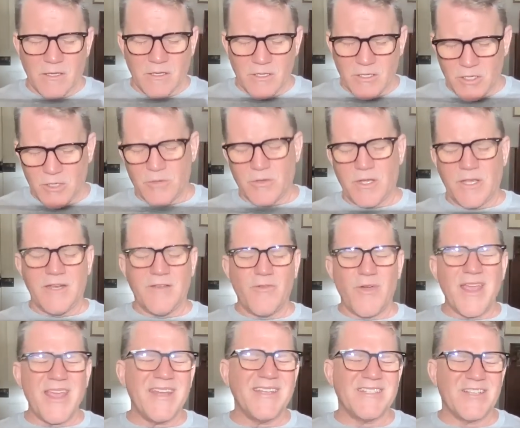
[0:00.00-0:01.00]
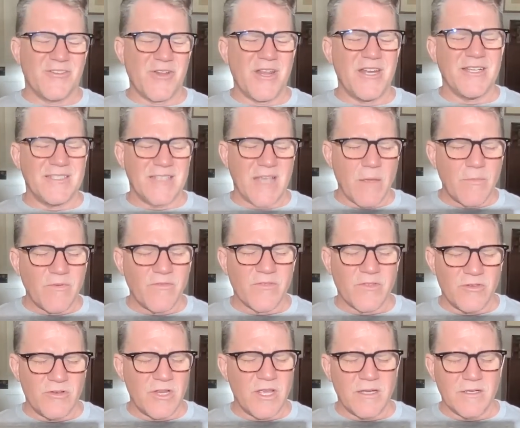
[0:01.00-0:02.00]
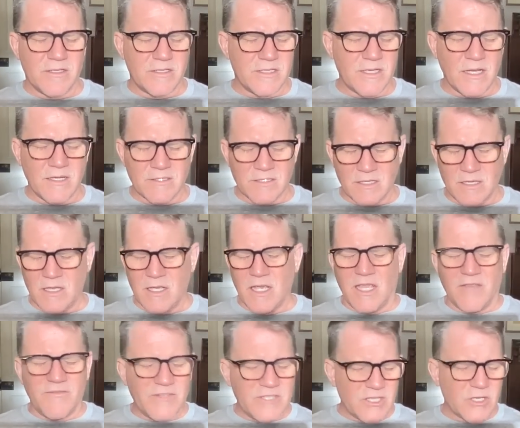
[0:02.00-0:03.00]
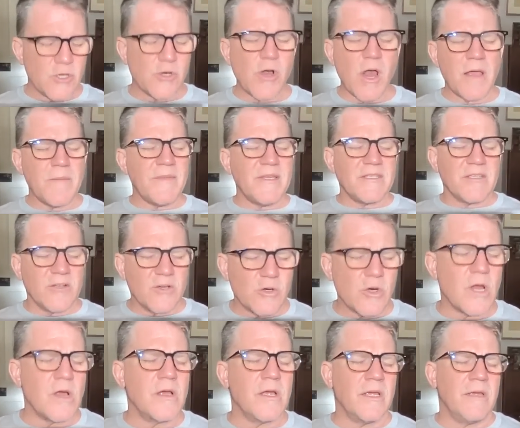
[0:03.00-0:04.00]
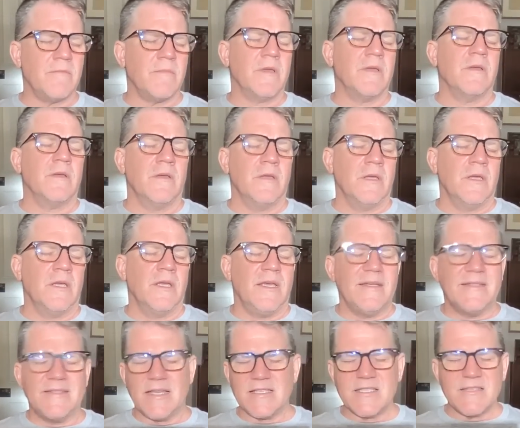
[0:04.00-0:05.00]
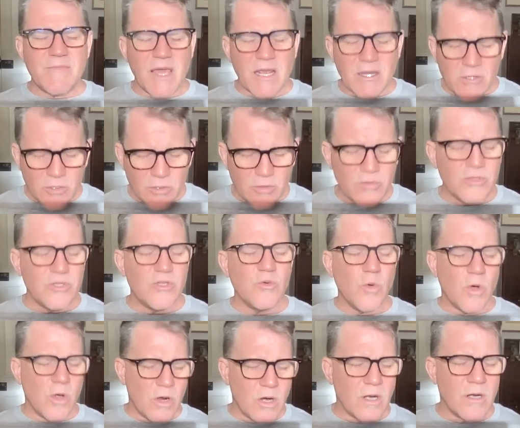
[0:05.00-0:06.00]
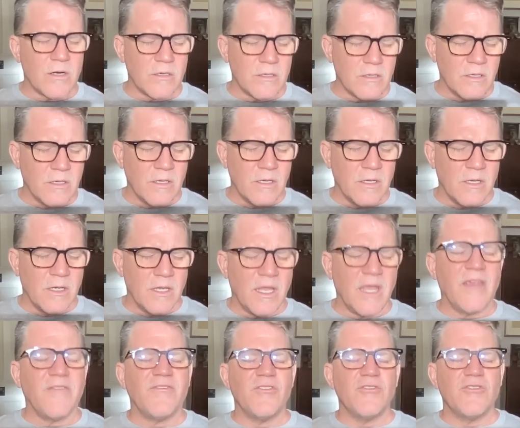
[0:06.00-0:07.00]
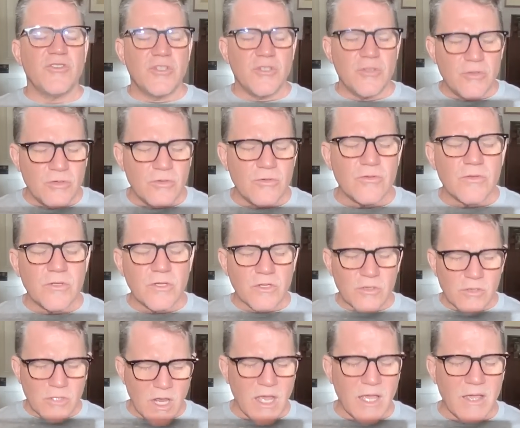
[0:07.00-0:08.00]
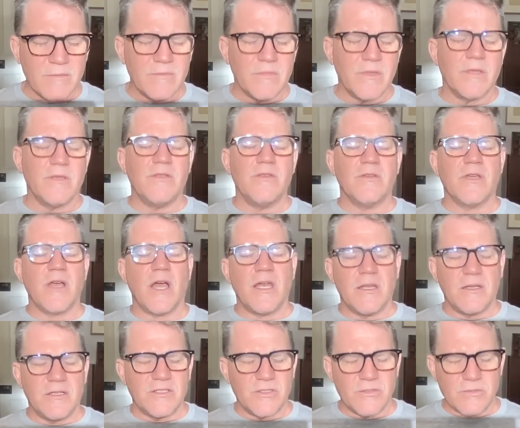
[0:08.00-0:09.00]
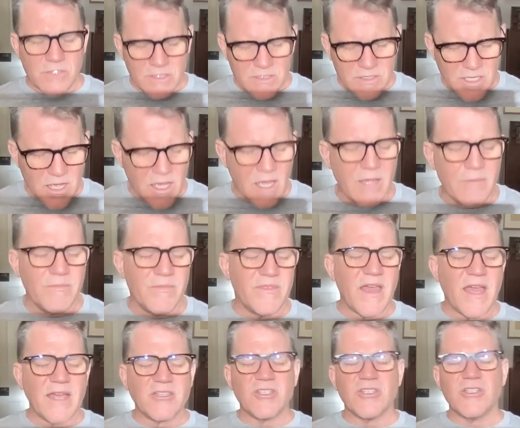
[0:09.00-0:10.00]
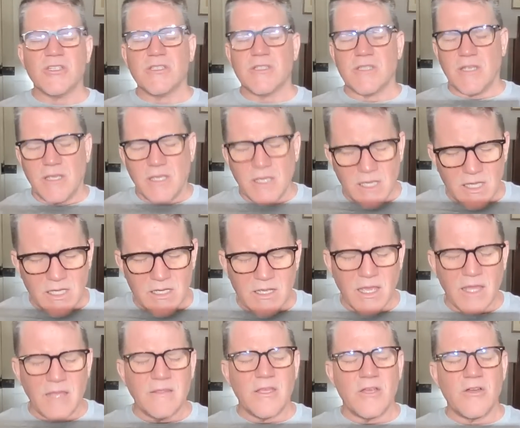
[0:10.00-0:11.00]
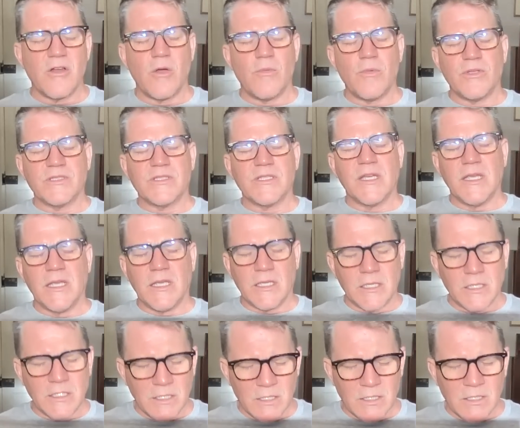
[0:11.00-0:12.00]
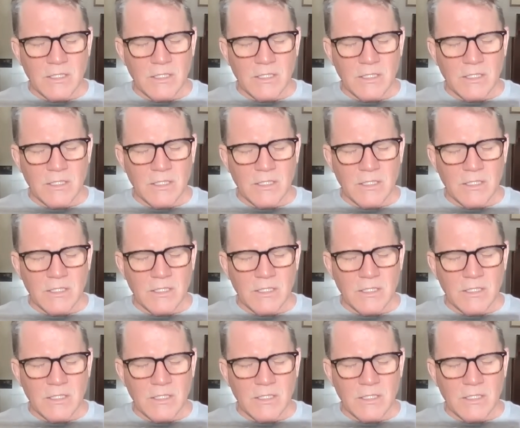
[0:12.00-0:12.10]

in a way, it's a great example for the United States. If it's a crime, it's a crime. It doesn't matter who you are. If you do the crime, you gotta do the time. That's just it. And they're almost like